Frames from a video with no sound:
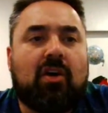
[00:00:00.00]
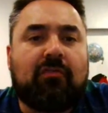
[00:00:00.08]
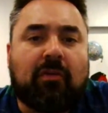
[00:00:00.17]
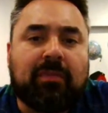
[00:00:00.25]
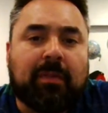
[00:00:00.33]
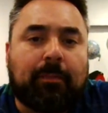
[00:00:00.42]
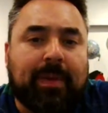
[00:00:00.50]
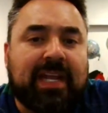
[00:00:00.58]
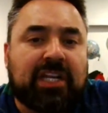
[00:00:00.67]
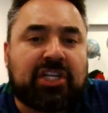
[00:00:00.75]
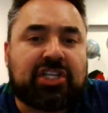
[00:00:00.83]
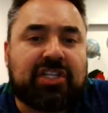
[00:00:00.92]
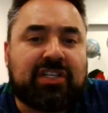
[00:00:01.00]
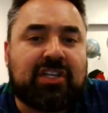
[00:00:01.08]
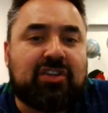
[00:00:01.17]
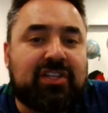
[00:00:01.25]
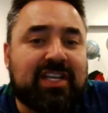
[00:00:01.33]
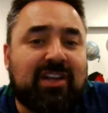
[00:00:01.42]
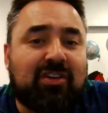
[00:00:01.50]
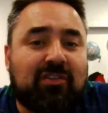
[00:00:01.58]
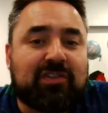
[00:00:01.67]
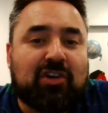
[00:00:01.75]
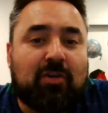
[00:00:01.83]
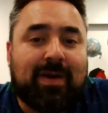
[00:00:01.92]
from the bench, did you see a lot
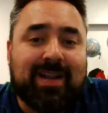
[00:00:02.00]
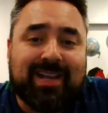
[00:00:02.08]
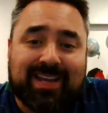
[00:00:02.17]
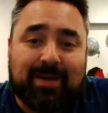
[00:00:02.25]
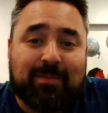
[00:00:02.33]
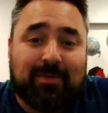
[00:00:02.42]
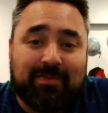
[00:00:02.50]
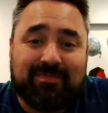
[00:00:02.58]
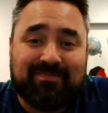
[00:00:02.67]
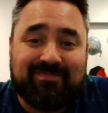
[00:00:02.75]
of Tom Alia come on?